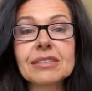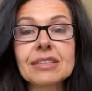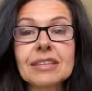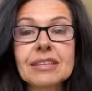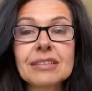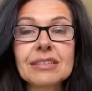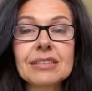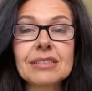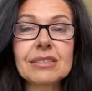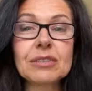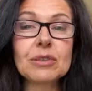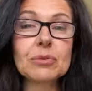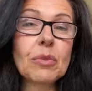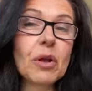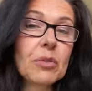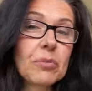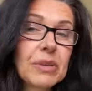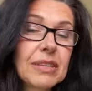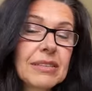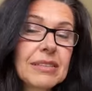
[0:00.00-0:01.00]
since
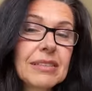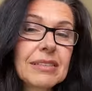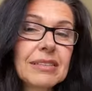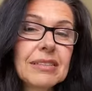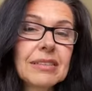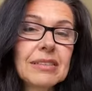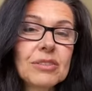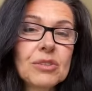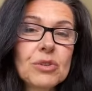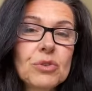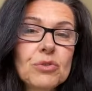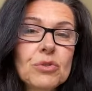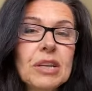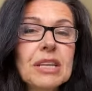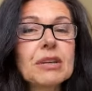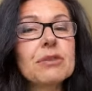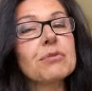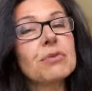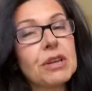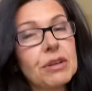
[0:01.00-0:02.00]
small businesses
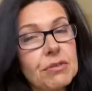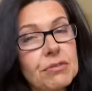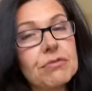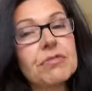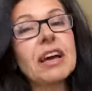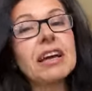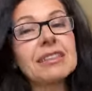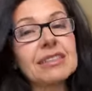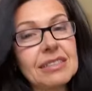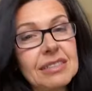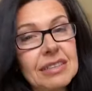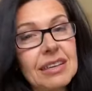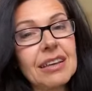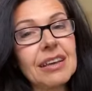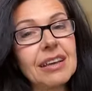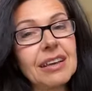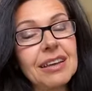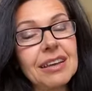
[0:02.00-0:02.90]
usually reinvest